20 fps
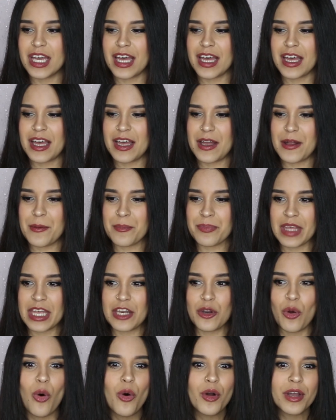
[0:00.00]

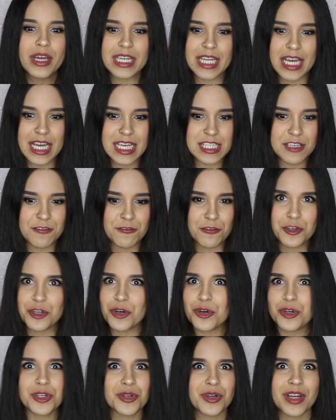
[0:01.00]
an organizer for
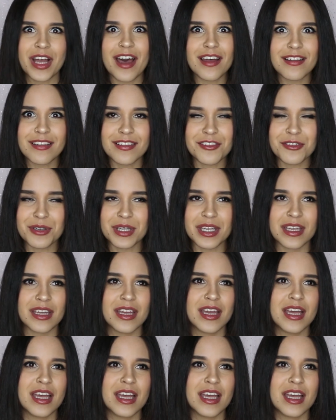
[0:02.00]
your cutlery.